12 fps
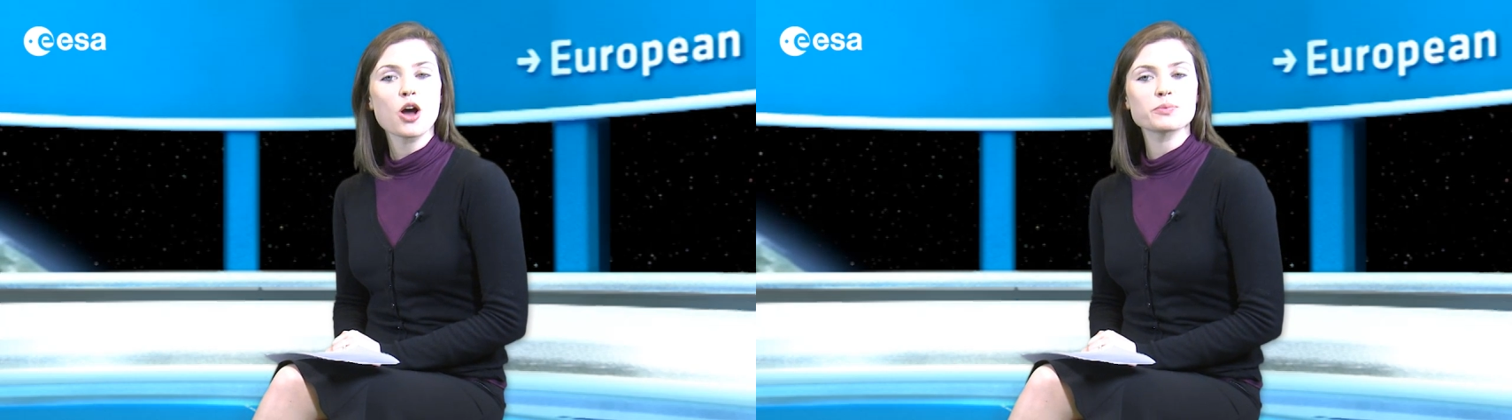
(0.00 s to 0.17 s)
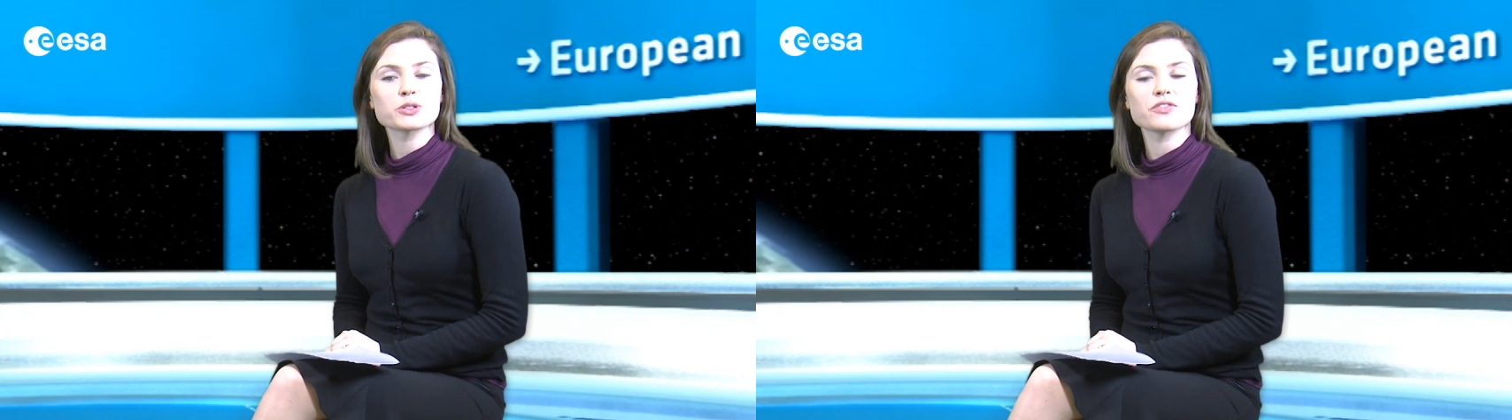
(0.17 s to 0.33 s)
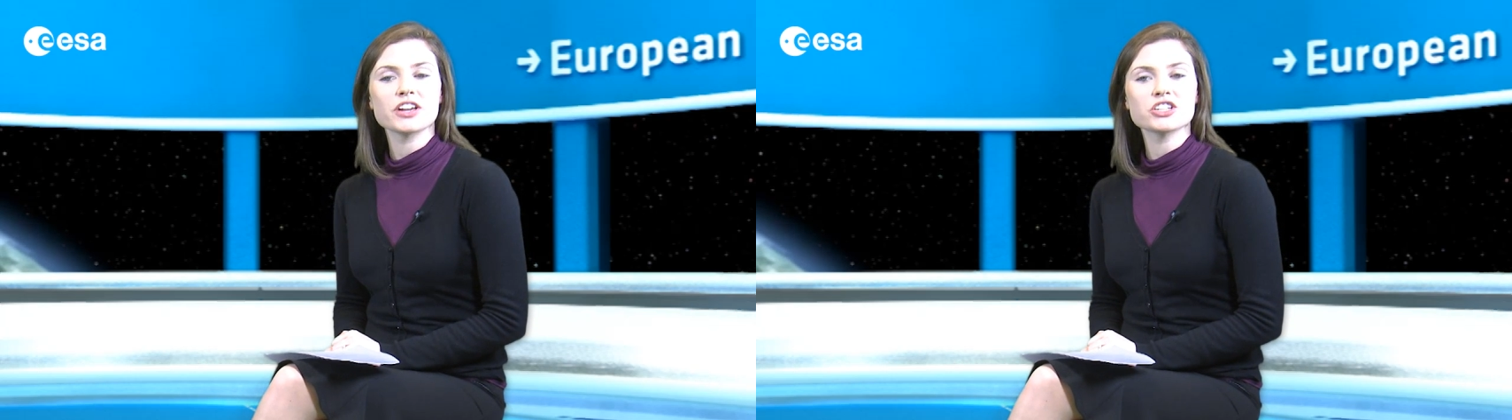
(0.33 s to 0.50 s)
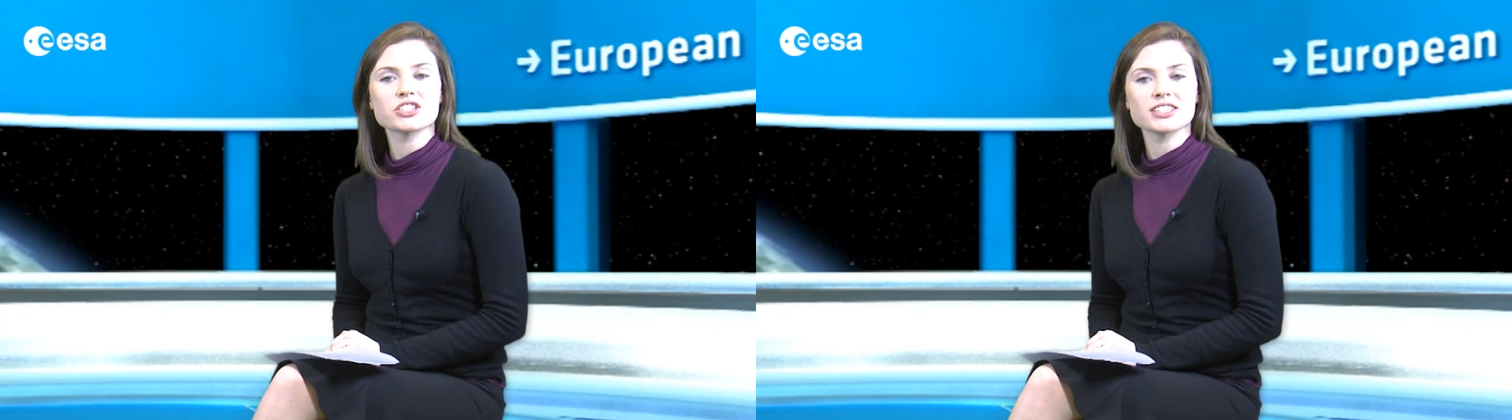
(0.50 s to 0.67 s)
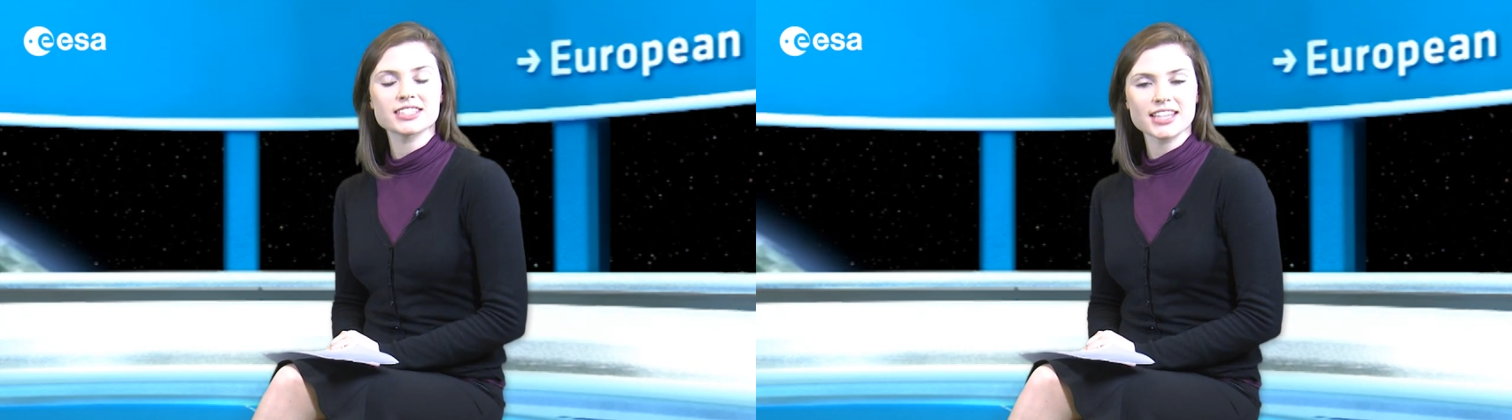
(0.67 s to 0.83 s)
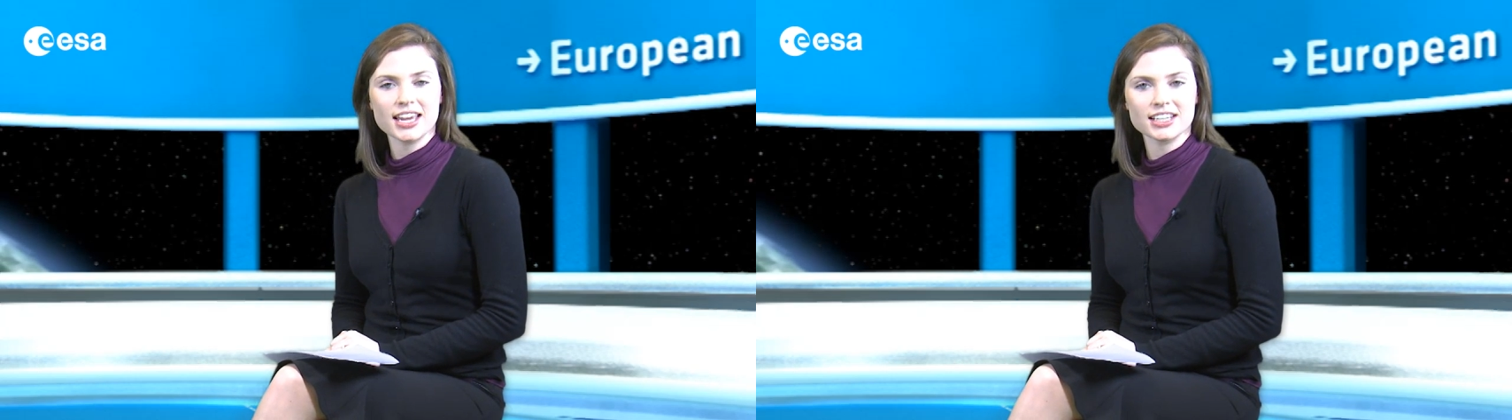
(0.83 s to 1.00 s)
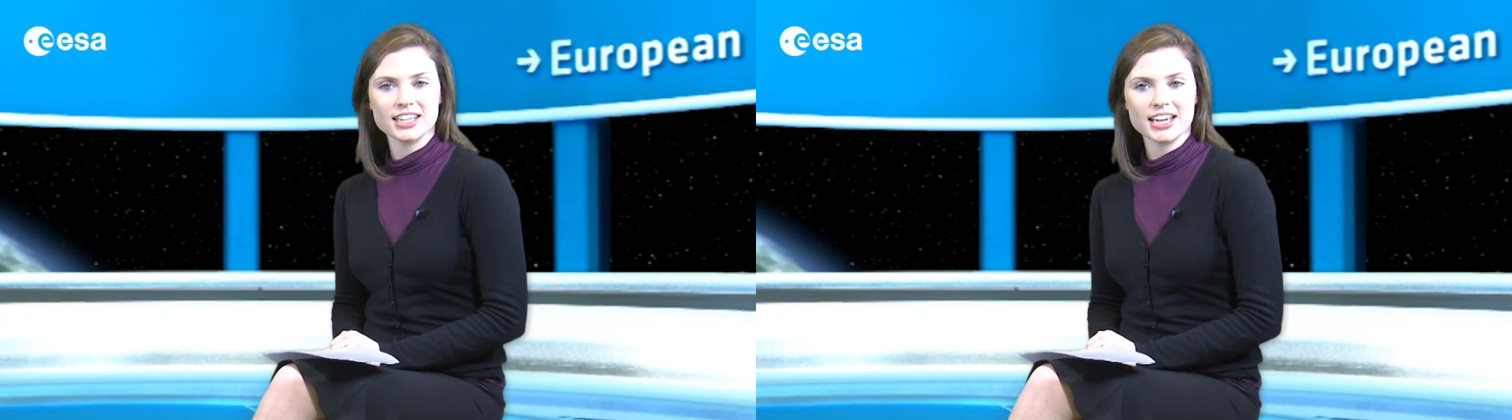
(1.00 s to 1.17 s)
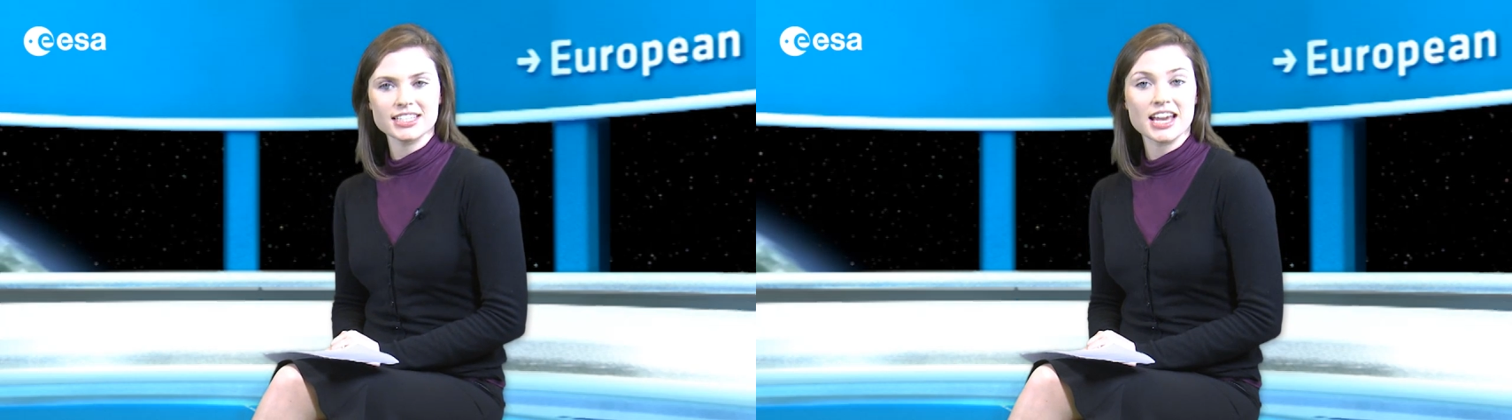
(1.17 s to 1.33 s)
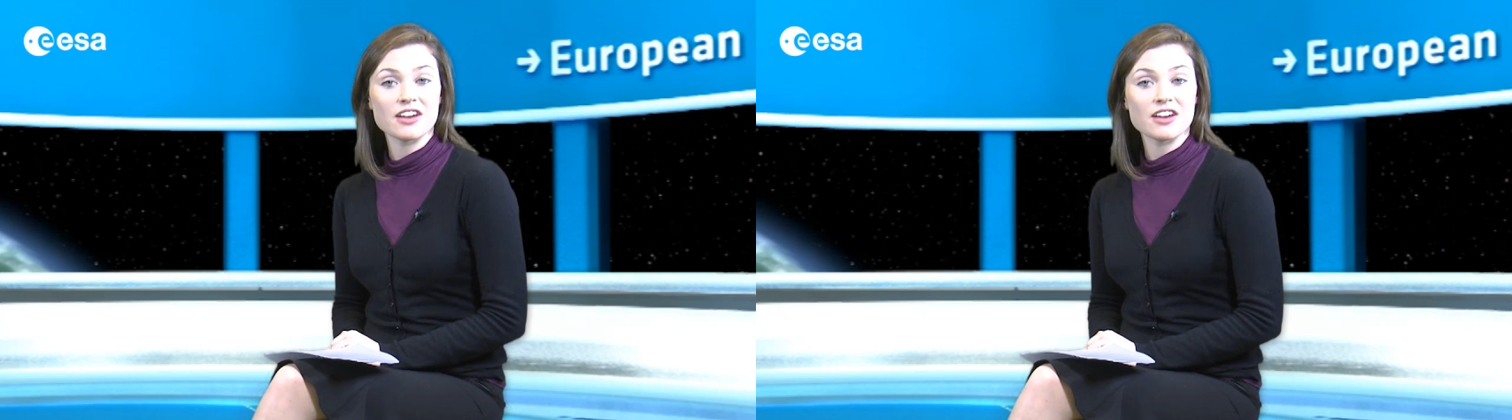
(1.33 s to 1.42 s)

observation satellite